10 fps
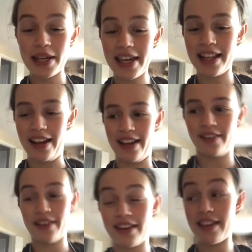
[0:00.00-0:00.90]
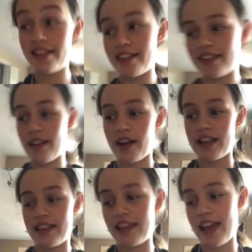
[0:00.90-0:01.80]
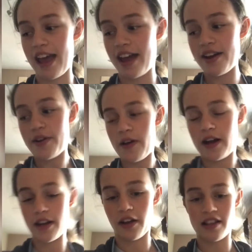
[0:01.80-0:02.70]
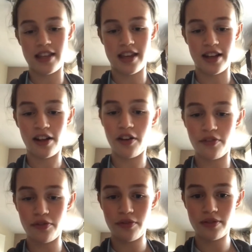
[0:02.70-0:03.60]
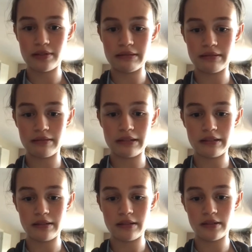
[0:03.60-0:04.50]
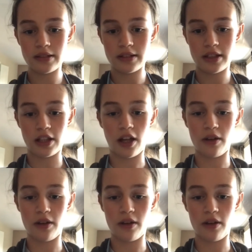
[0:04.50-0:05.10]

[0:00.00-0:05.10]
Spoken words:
like starting to get an idea of, you know.